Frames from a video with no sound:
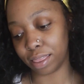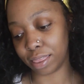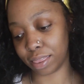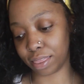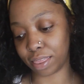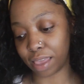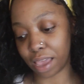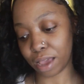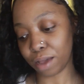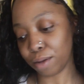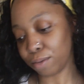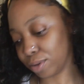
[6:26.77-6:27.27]

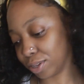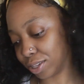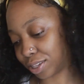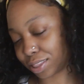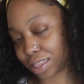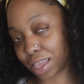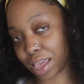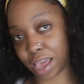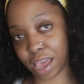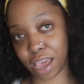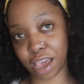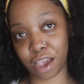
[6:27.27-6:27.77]
That was
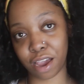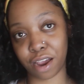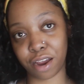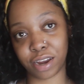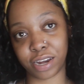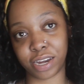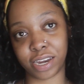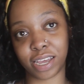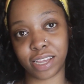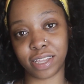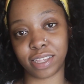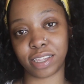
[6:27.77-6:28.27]
the
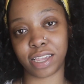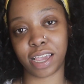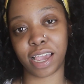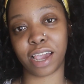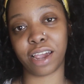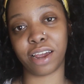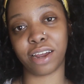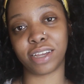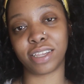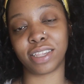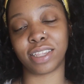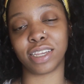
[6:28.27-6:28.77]
hair, Daisy
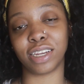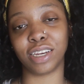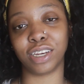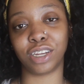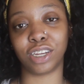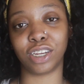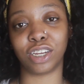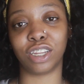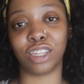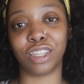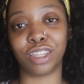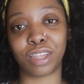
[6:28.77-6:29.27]
Hair
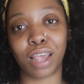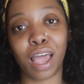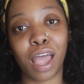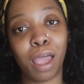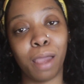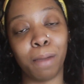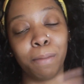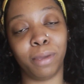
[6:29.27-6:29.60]
Extensions.